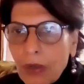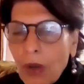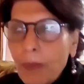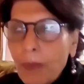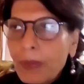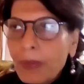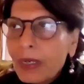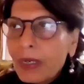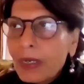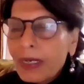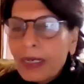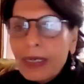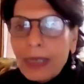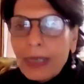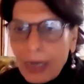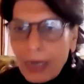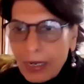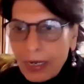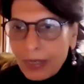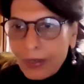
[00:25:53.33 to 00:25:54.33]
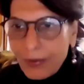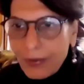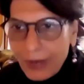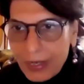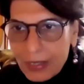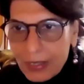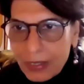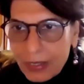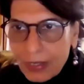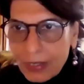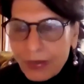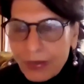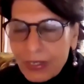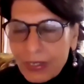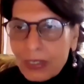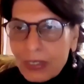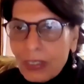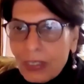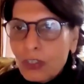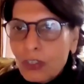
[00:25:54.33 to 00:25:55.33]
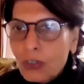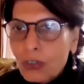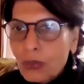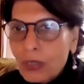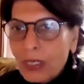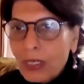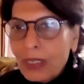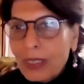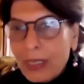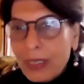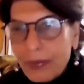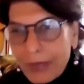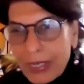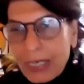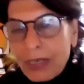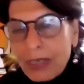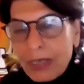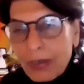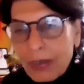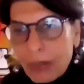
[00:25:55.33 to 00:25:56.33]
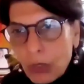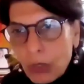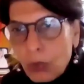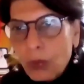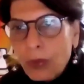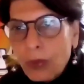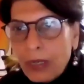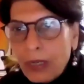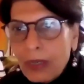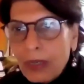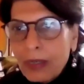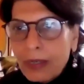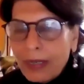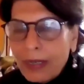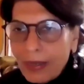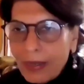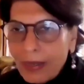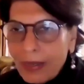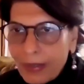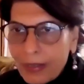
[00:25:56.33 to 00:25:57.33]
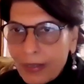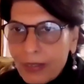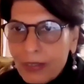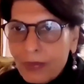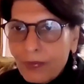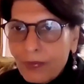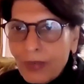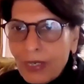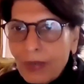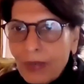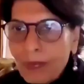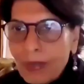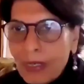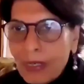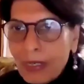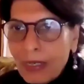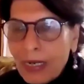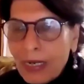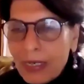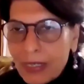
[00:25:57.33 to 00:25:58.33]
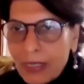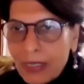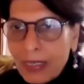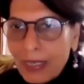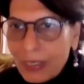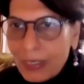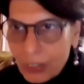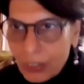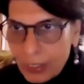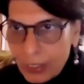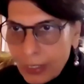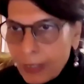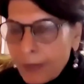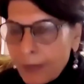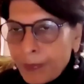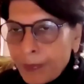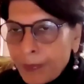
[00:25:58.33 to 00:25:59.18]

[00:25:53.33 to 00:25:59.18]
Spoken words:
commonly addressed in research today. They're very new areas, very, very cutting edge